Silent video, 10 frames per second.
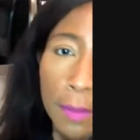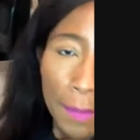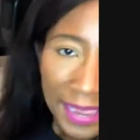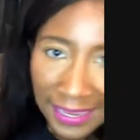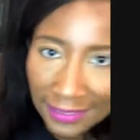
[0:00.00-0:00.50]

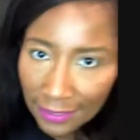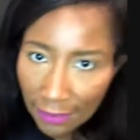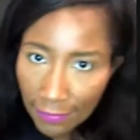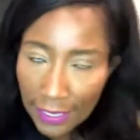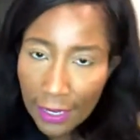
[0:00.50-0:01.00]
bad
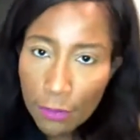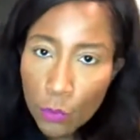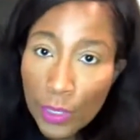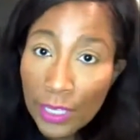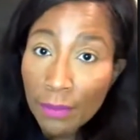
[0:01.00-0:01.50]
stuff that comes
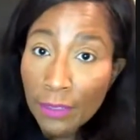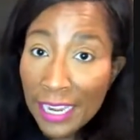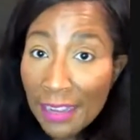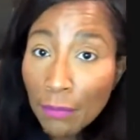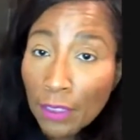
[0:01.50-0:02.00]
with it.
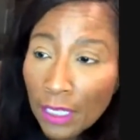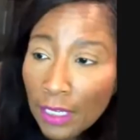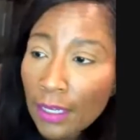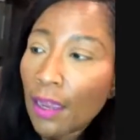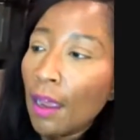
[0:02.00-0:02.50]

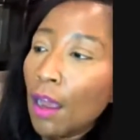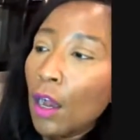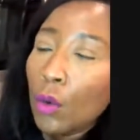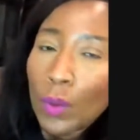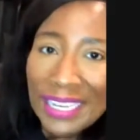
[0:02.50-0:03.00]
Namely,
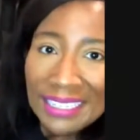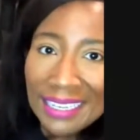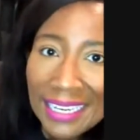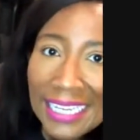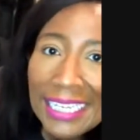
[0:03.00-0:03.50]
weight
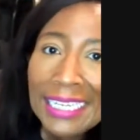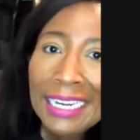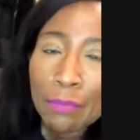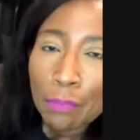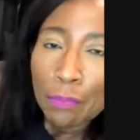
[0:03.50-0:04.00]
gain
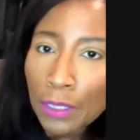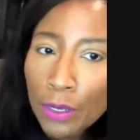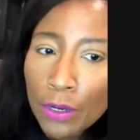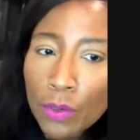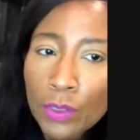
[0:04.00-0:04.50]
and
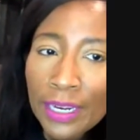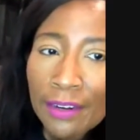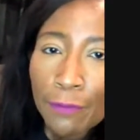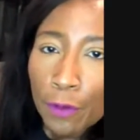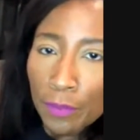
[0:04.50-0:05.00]
bloat.
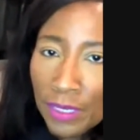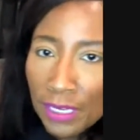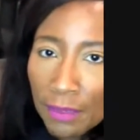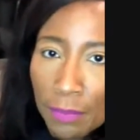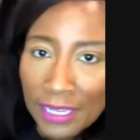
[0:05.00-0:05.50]
And for
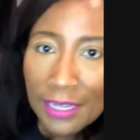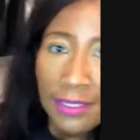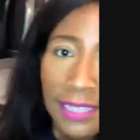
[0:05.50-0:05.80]
me, because